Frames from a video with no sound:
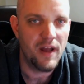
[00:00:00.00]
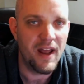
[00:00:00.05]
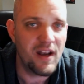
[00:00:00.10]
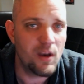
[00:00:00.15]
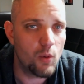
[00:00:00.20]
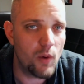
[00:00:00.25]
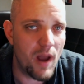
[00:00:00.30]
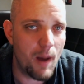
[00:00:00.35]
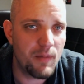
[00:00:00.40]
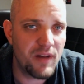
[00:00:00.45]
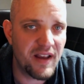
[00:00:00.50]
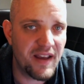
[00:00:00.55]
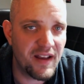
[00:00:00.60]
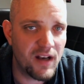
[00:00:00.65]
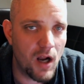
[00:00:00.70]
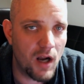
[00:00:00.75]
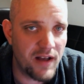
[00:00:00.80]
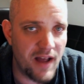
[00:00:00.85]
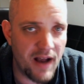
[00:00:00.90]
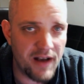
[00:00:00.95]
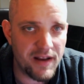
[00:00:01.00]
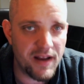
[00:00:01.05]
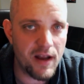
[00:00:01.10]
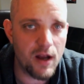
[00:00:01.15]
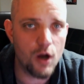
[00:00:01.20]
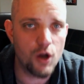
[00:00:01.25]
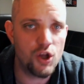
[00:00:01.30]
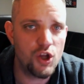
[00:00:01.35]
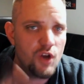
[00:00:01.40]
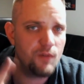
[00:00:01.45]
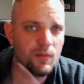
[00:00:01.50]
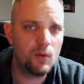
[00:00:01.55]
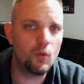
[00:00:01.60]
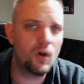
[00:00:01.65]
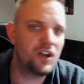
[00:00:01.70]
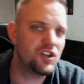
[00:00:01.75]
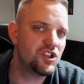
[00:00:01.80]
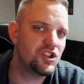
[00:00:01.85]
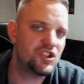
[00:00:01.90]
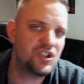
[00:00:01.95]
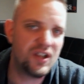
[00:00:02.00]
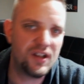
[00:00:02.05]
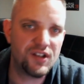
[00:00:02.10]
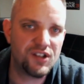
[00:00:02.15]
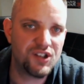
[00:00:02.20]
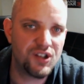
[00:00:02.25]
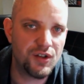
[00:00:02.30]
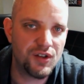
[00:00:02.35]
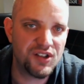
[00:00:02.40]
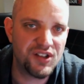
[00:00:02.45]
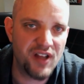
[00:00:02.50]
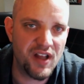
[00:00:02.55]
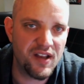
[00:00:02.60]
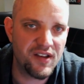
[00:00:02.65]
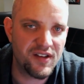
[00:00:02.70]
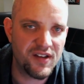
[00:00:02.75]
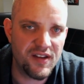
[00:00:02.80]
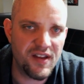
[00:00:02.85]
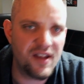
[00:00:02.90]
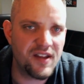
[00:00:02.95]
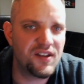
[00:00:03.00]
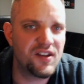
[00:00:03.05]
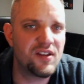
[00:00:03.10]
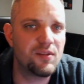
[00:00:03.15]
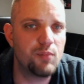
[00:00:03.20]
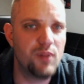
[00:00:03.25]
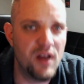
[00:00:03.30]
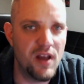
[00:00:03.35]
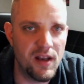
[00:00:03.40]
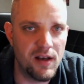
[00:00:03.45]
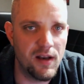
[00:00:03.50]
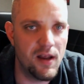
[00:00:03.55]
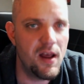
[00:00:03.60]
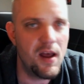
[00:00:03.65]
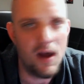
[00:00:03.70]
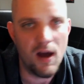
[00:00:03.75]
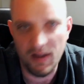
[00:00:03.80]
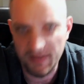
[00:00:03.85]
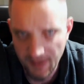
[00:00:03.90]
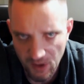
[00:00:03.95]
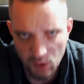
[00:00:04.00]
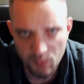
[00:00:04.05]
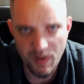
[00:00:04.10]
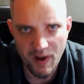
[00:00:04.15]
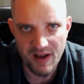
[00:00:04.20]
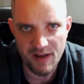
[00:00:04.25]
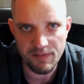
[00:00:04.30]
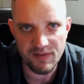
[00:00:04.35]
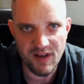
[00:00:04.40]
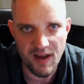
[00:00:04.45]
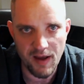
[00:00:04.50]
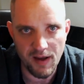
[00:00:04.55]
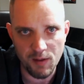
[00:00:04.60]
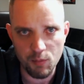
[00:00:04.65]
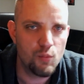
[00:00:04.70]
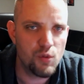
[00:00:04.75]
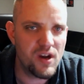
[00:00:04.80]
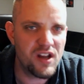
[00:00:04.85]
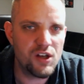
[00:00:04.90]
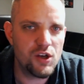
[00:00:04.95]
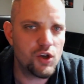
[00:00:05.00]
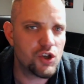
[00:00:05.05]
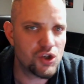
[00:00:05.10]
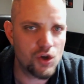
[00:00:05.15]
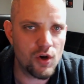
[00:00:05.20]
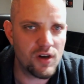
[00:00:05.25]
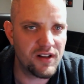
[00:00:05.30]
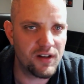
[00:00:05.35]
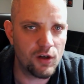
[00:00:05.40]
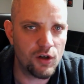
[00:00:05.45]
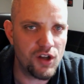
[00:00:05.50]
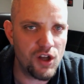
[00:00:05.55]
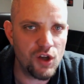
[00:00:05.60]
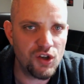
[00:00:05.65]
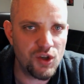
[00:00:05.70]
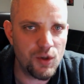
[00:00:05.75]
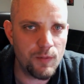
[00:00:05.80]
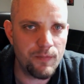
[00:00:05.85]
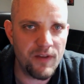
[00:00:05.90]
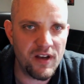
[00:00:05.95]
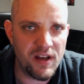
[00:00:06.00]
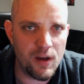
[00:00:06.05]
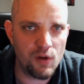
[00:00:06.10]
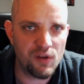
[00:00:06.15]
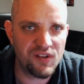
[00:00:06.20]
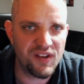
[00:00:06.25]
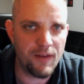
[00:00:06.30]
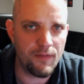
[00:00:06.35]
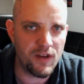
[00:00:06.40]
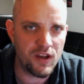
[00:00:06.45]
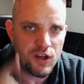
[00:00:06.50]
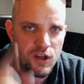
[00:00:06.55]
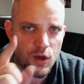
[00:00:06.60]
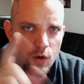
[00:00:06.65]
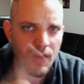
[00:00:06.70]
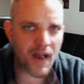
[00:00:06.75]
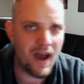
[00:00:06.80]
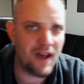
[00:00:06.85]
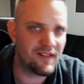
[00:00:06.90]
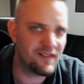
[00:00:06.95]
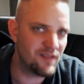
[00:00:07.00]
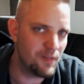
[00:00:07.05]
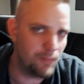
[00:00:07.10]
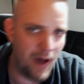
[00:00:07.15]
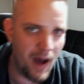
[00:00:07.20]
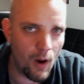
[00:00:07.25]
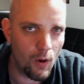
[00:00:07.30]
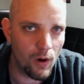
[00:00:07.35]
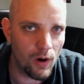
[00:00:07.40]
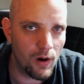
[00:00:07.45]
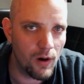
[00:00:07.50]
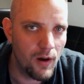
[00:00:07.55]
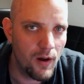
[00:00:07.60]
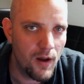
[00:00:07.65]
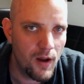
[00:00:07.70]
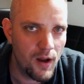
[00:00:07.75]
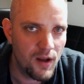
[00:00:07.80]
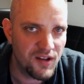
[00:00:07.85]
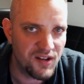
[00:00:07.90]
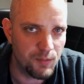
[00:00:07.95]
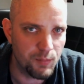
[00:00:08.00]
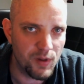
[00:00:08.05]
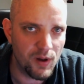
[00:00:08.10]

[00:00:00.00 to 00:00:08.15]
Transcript: Anyway, I'm gonna get on out of here. You've been watching Jay's Two Cents, and this has been A Little Bite of Tech, bringing you short little YouTube videos, giving you guys the power to